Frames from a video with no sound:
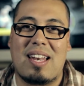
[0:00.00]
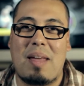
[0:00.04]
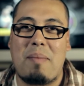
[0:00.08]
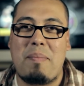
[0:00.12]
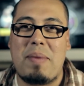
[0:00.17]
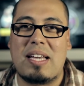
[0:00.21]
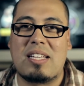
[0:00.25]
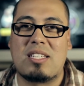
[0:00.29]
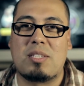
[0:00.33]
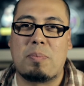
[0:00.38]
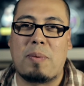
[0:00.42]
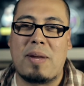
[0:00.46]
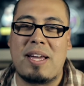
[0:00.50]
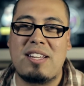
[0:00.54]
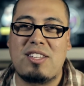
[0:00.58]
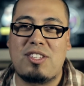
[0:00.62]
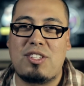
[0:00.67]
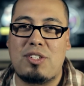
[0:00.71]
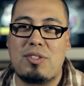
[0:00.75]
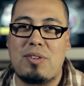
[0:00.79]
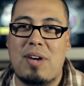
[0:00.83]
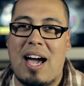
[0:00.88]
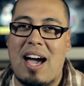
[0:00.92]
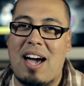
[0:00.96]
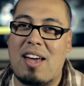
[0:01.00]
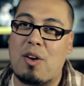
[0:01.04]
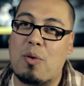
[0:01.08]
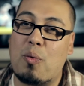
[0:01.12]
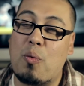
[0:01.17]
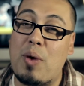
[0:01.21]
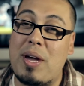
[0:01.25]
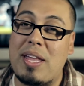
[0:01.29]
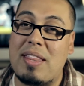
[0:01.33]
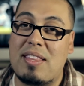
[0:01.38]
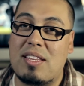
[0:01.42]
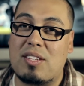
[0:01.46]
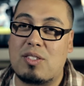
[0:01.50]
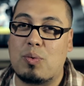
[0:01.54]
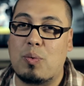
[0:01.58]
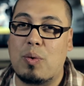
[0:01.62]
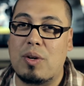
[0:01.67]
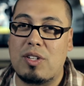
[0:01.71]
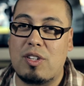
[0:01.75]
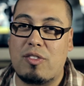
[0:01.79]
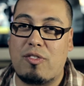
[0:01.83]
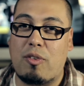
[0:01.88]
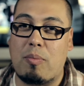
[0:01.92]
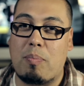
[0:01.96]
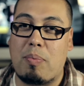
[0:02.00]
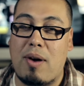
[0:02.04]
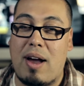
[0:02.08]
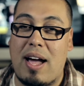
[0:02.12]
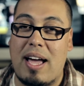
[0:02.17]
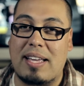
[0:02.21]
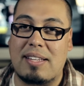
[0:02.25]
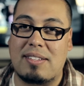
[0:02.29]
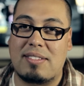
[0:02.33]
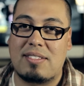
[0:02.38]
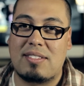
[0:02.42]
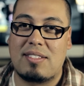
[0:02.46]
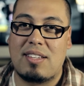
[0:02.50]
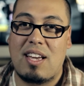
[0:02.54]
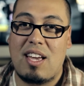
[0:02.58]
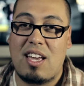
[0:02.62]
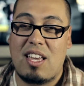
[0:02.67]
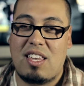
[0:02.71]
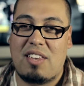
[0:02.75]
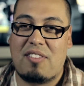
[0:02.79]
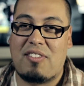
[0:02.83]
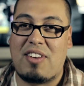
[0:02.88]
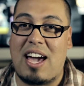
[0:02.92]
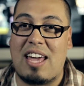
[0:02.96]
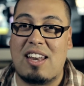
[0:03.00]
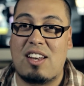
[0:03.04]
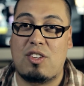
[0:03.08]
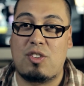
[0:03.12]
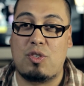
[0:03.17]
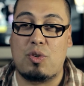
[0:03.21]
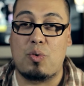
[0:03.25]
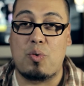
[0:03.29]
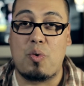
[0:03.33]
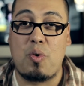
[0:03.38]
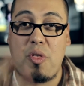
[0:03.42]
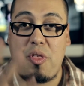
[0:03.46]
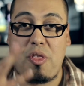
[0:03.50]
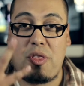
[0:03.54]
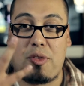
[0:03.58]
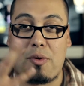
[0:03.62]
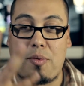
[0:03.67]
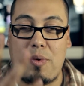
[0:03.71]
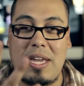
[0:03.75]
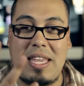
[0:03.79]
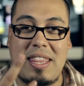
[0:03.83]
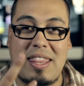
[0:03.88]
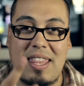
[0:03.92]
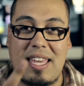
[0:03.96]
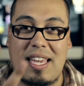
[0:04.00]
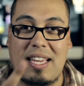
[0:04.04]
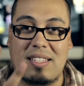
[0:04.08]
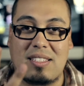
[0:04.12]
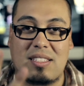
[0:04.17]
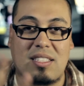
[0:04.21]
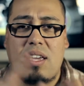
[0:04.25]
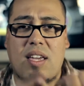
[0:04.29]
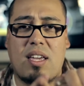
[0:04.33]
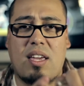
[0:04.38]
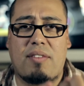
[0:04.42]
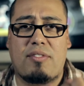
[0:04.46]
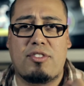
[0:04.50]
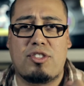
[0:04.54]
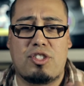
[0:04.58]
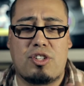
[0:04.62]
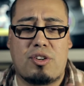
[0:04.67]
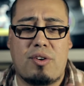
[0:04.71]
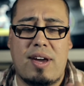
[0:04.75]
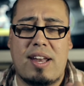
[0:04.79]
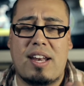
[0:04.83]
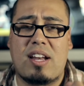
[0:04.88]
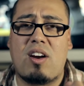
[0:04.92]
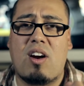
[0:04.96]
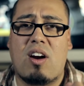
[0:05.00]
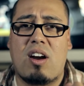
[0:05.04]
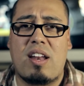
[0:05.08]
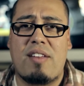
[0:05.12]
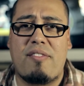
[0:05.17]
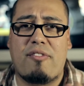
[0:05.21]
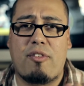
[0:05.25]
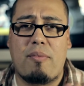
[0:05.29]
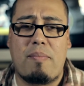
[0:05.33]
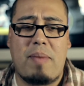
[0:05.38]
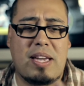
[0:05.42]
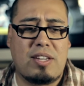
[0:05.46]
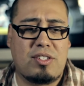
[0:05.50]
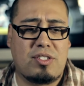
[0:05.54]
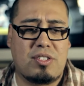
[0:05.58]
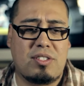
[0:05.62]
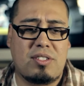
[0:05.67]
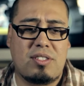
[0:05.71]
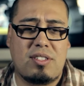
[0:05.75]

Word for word: let me explain to you how to win this wonderful prize. You've got to do three things. Give us your credit card information,